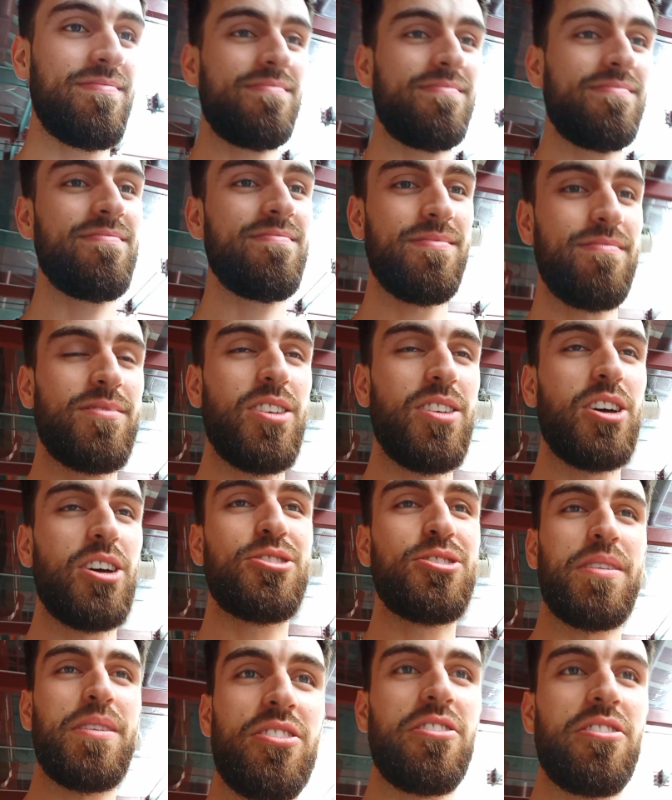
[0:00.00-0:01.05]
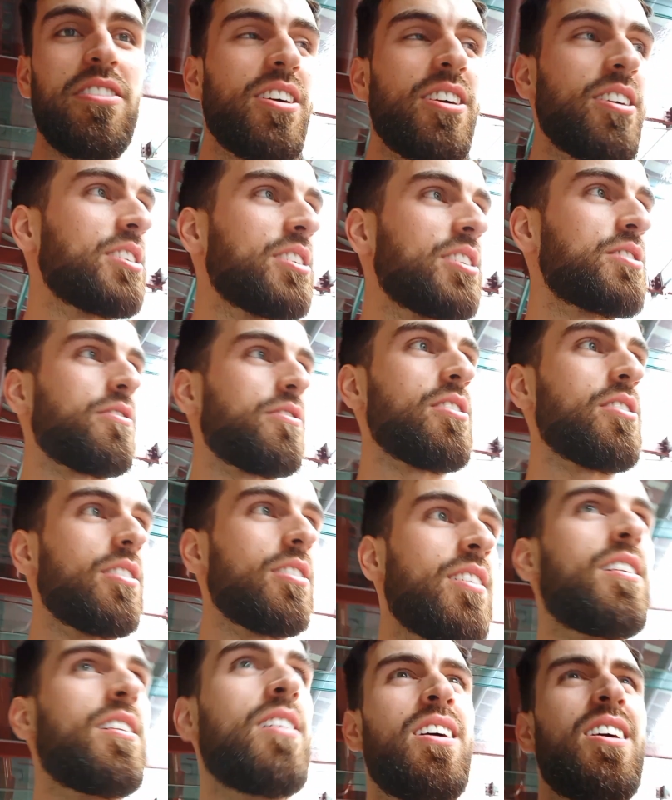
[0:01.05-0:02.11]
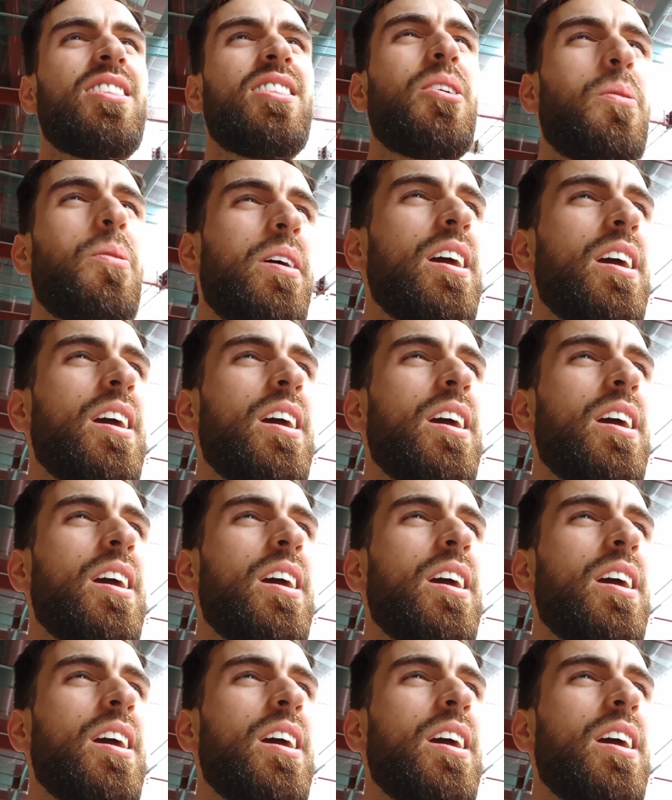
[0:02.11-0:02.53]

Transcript: those are my 3 learnings for the week.